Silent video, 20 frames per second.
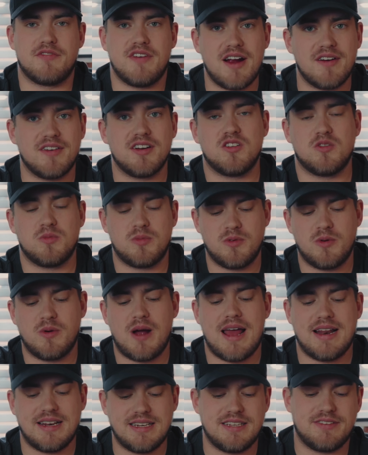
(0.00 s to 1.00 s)

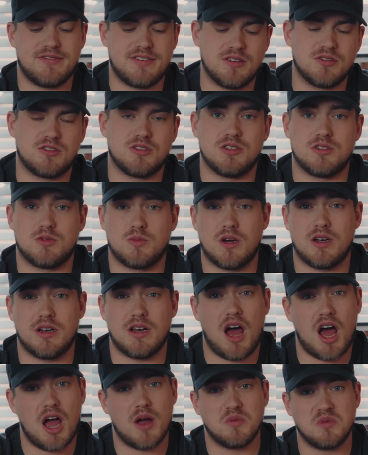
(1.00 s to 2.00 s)
variable ND filter is
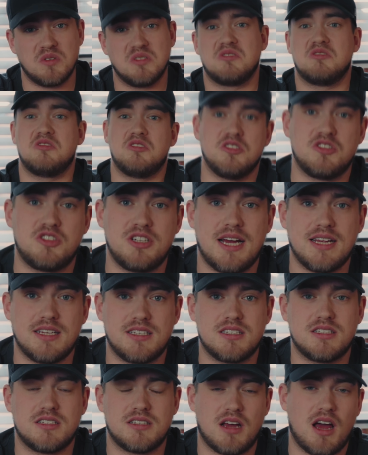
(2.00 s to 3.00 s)
one I would
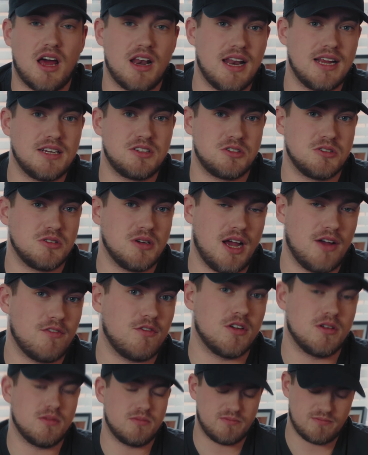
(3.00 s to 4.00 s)
suggest unless you
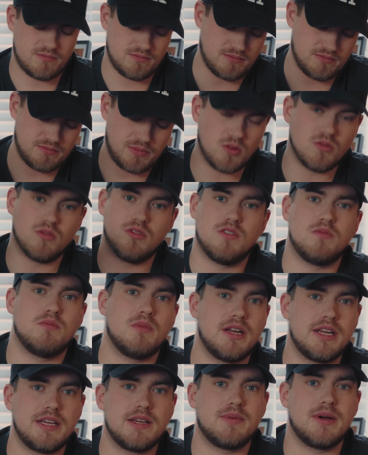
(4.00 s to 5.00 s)
have a pool of
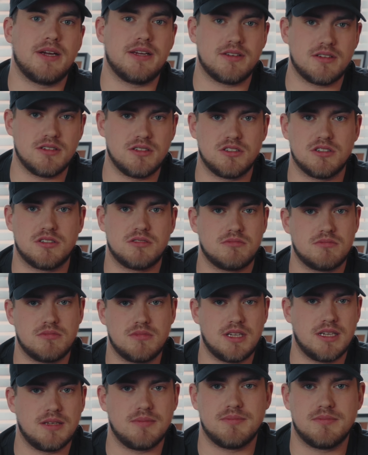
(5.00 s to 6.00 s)
money where you can just
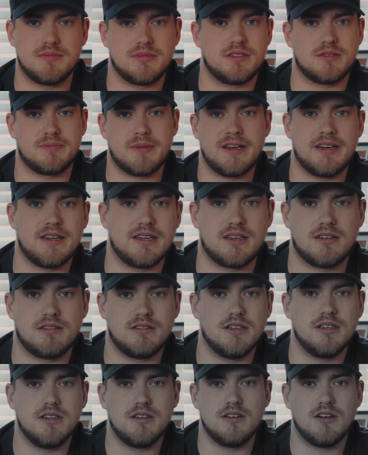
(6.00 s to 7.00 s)
keep spending
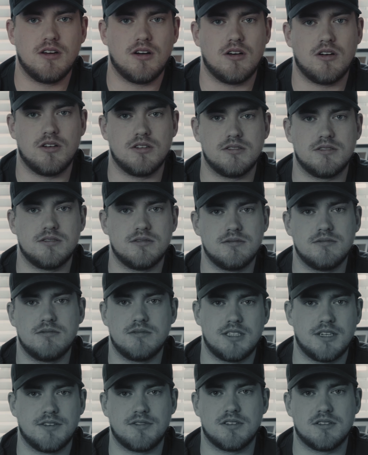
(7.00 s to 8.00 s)
on
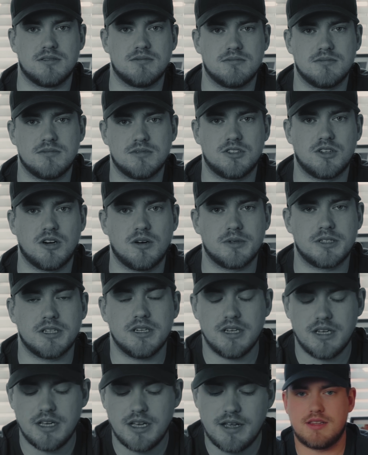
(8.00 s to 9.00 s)
different stops.
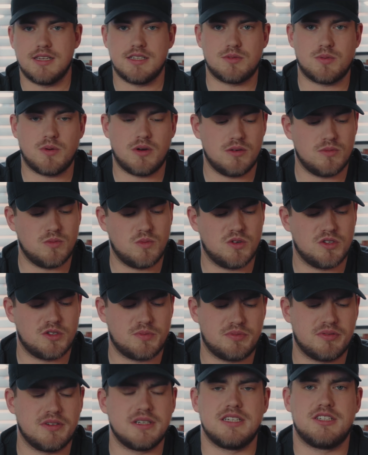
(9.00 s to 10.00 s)
This one was
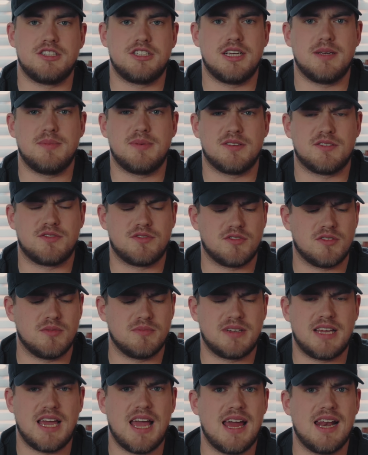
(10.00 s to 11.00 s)
pretty cheap. It's
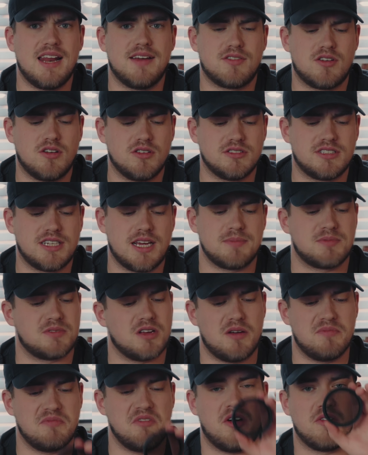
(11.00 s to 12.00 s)
from K&F Concept.
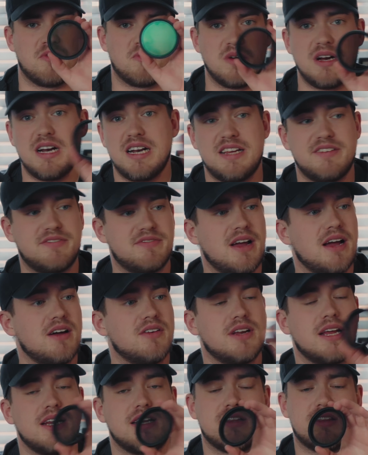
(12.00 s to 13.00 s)
I've not really
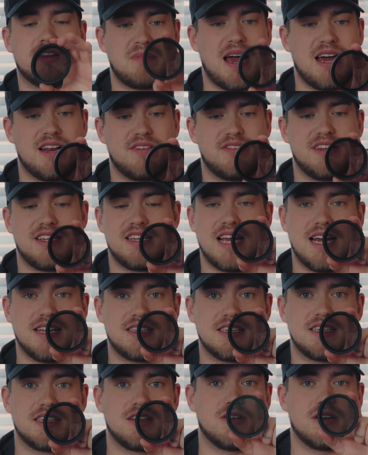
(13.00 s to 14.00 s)
found any bad
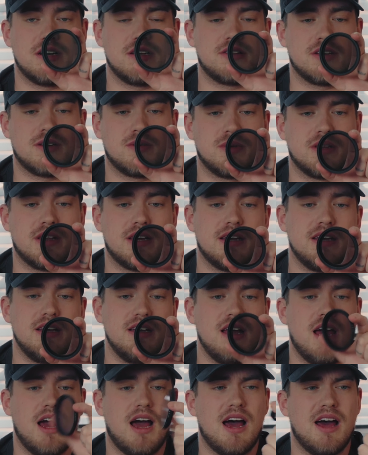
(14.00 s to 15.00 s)
vignetting or anything with it.
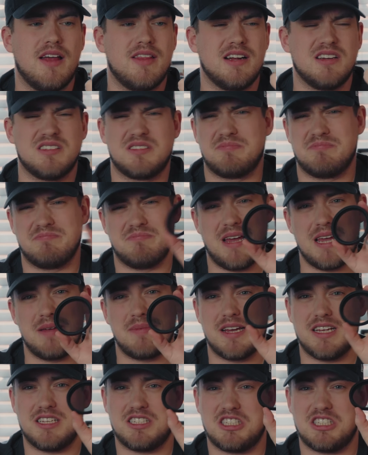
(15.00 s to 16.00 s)
There's maybe a